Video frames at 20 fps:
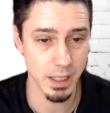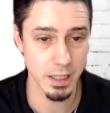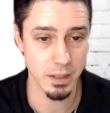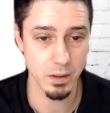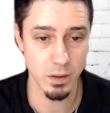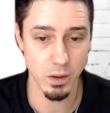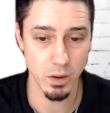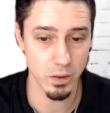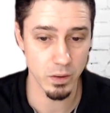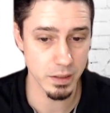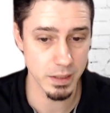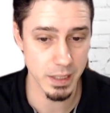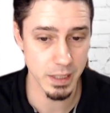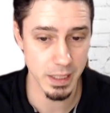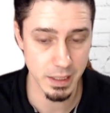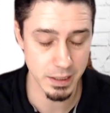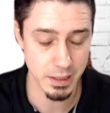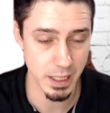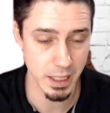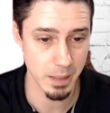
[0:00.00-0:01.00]
again, all the
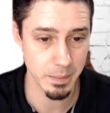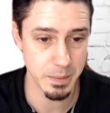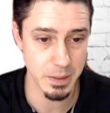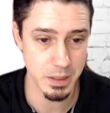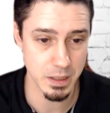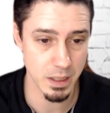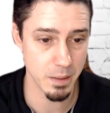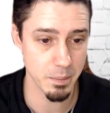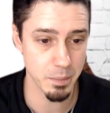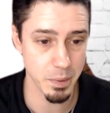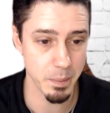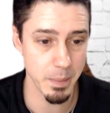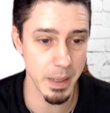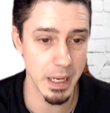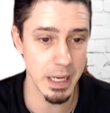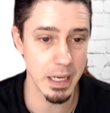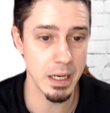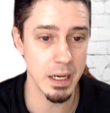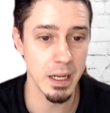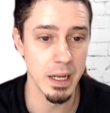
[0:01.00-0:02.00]
data types
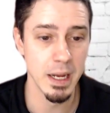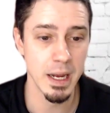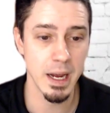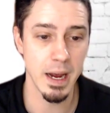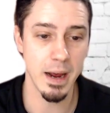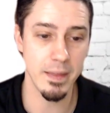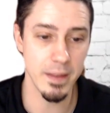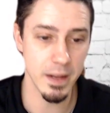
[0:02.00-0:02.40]
implemented,